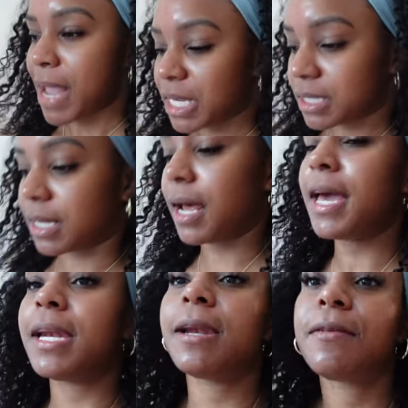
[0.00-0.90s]
Said I
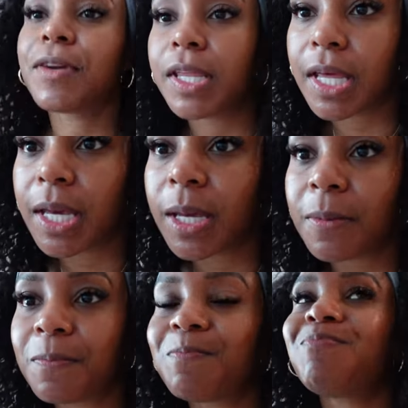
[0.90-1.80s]
hated
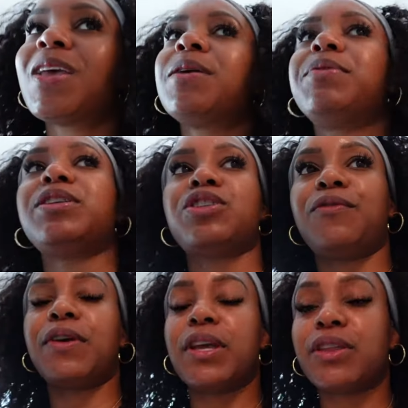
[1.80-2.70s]
everything. Pitched
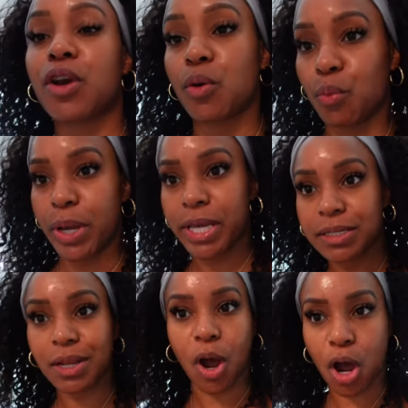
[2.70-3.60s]
a fit. There are
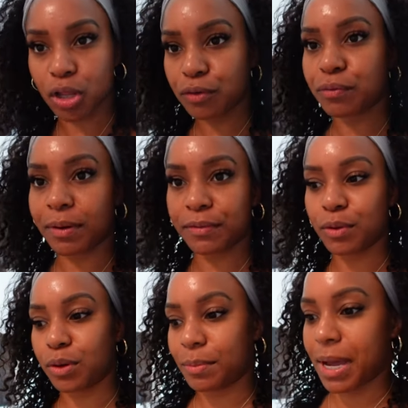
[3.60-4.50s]
wigs all over my
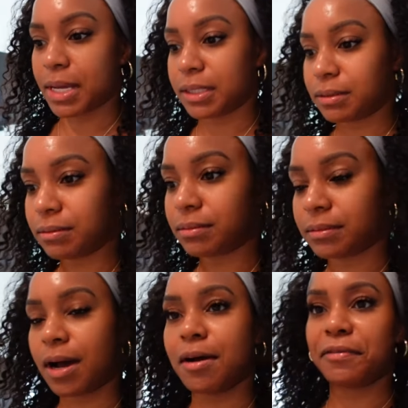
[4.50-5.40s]
floor in my
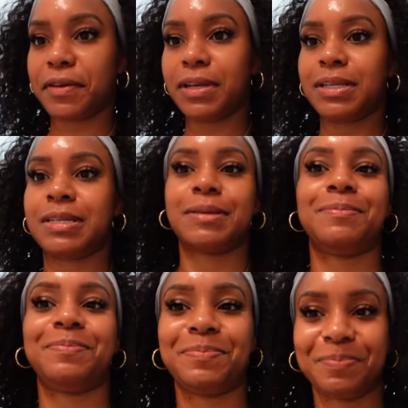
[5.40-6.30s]
office.
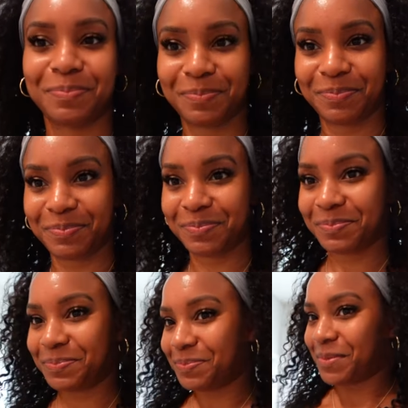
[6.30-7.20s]

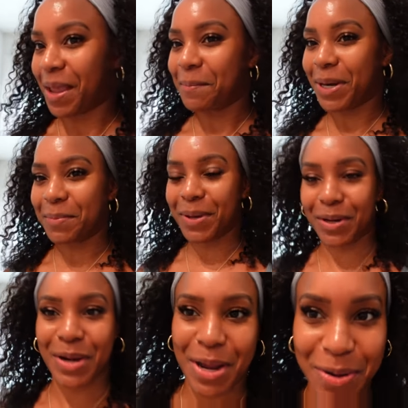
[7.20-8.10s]
But I'm
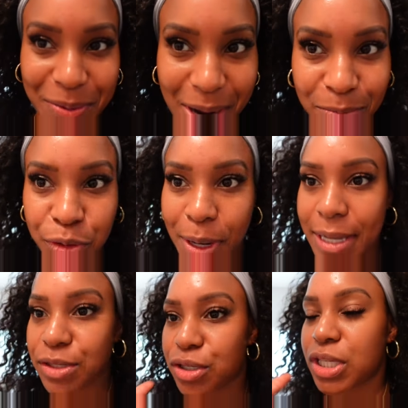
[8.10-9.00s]
better now. I'm
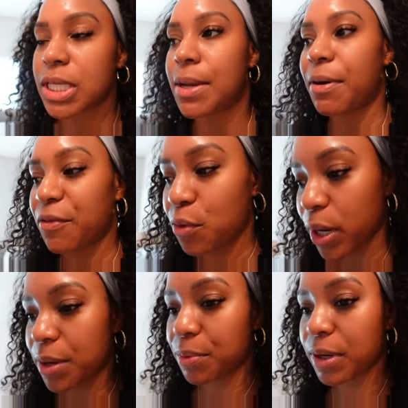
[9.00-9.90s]
trying to just let my
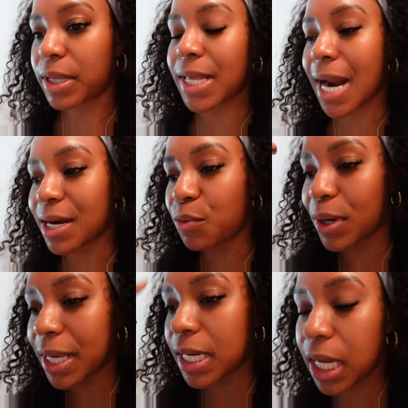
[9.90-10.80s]
forehead breathe and I didn't
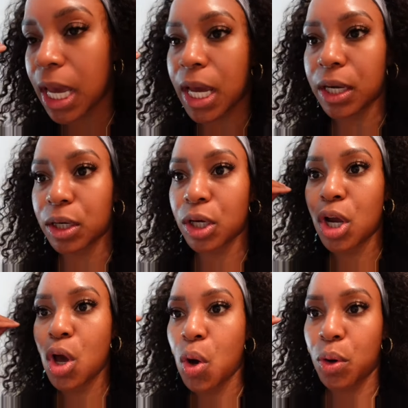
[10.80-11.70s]
want any hair
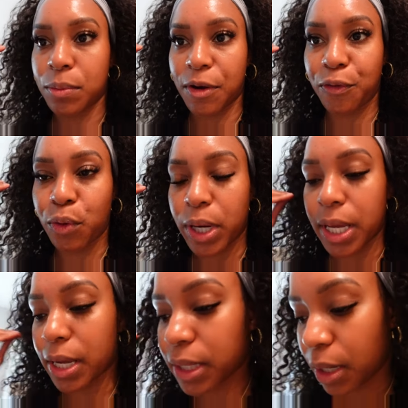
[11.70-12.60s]
on my
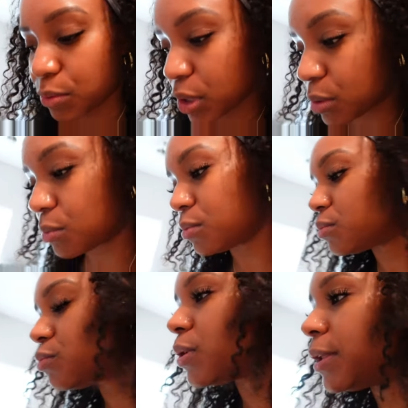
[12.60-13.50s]
forehead. I think I'm just
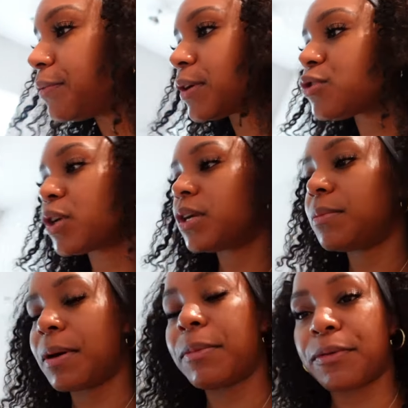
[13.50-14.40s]
really frustrated
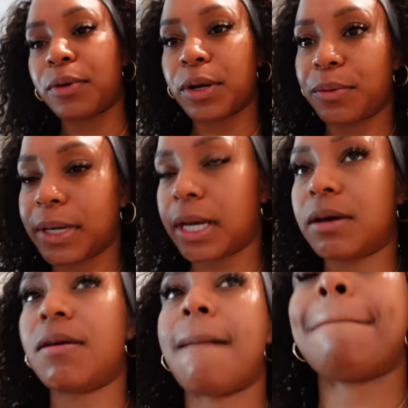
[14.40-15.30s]
about my forehead right now.